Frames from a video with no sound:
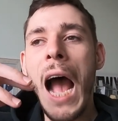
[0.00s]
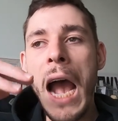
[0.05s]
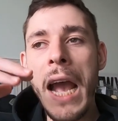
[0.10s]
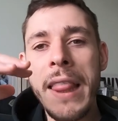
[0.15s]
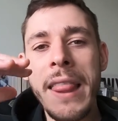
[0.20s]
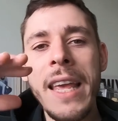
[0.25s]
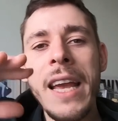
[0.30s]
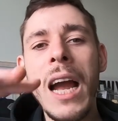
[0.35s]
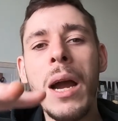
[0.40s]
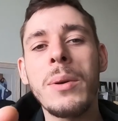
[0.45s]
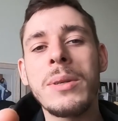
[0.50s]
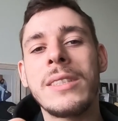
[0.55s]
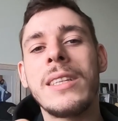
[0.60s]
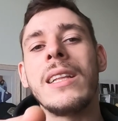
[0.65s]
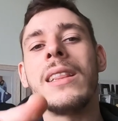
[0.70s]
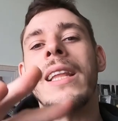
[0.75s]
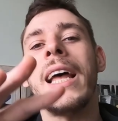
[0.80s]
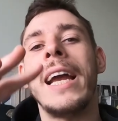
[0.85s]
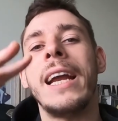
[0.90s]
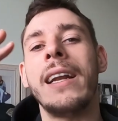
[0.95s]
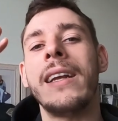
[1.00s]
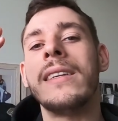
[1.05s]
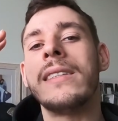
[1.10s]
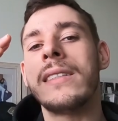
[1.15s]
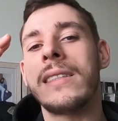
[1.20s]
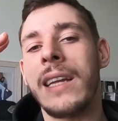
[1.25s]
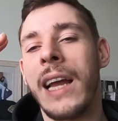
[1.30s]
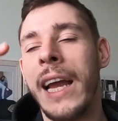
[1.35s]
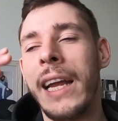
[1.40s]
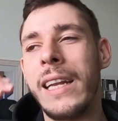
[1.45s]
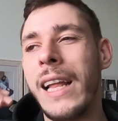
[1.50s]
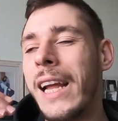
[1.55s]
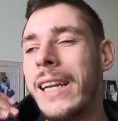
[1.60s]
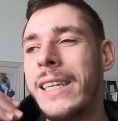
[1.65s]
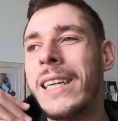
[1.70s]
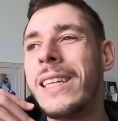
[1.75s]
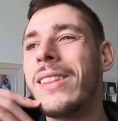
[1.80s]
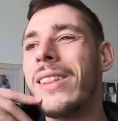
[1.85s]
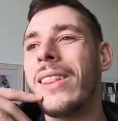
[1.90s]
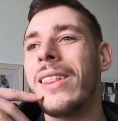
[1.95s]
I think I was the lightest. I, I
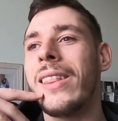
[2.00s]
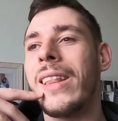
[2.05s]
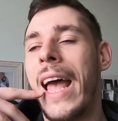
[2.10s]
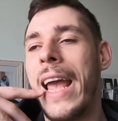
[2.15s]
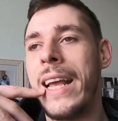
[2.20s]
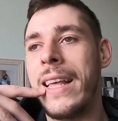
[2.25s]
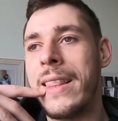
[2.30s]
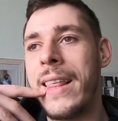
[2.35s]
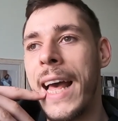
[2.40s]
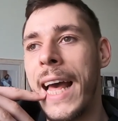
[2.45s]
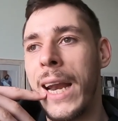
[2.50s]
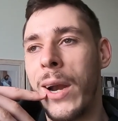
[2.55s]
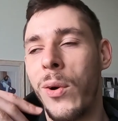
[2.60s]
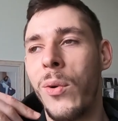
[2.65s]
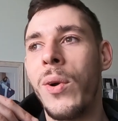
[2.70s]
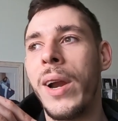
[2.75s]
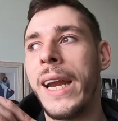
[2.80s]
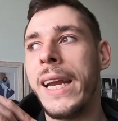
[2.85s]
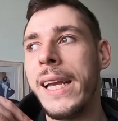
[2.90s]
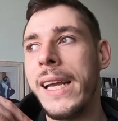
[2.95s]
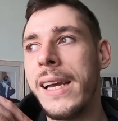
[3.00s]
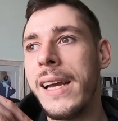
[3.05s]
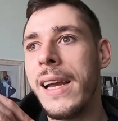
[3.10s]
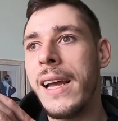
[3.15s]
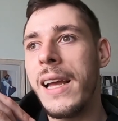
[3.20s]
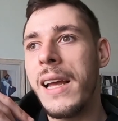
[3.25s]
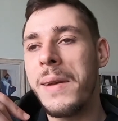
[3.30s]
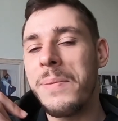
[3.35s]
didn't like that already,